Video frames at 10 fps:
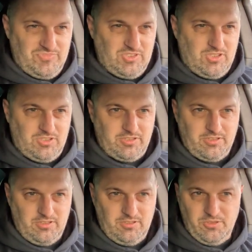
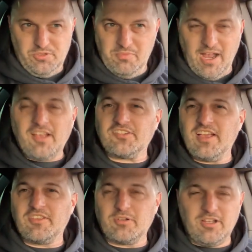2 miles
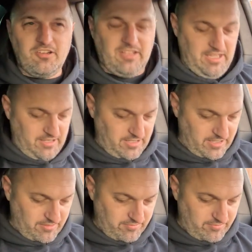down the road, and it